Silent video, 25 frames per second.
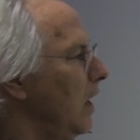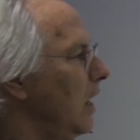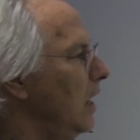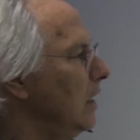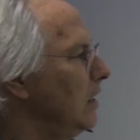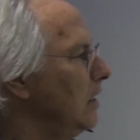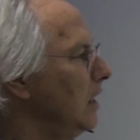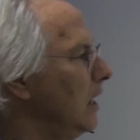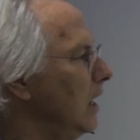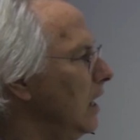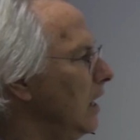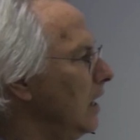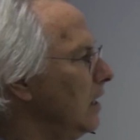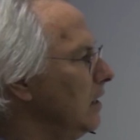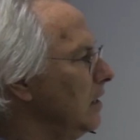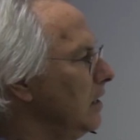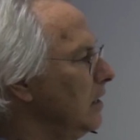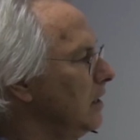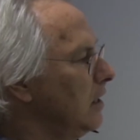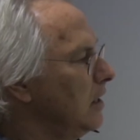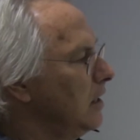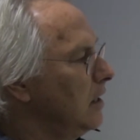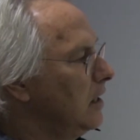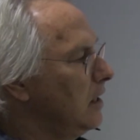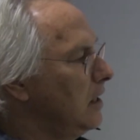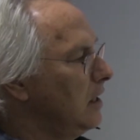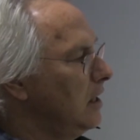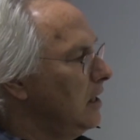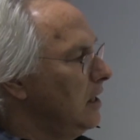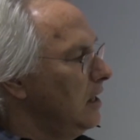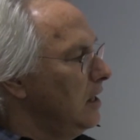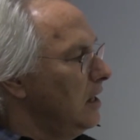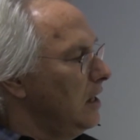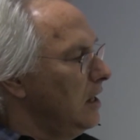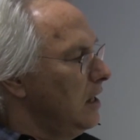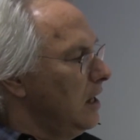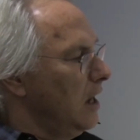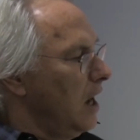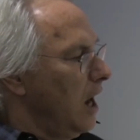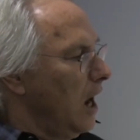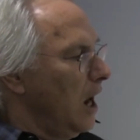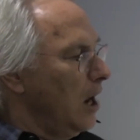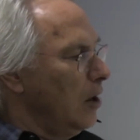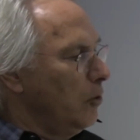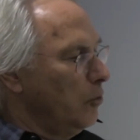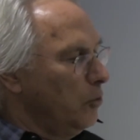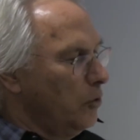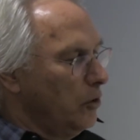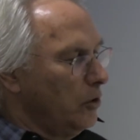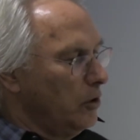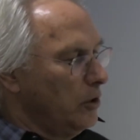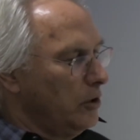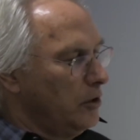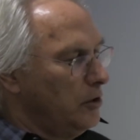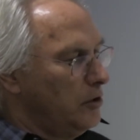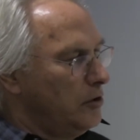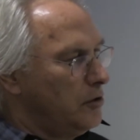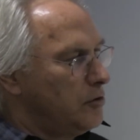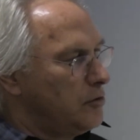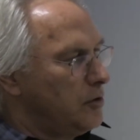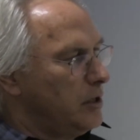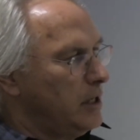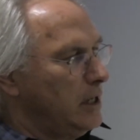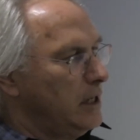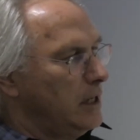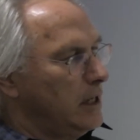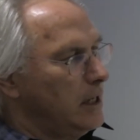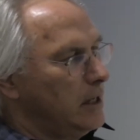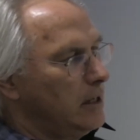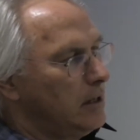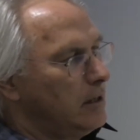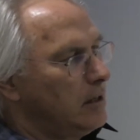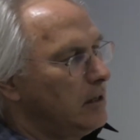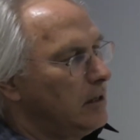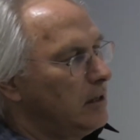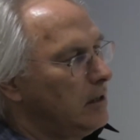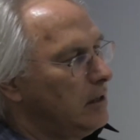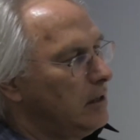and then I would treat it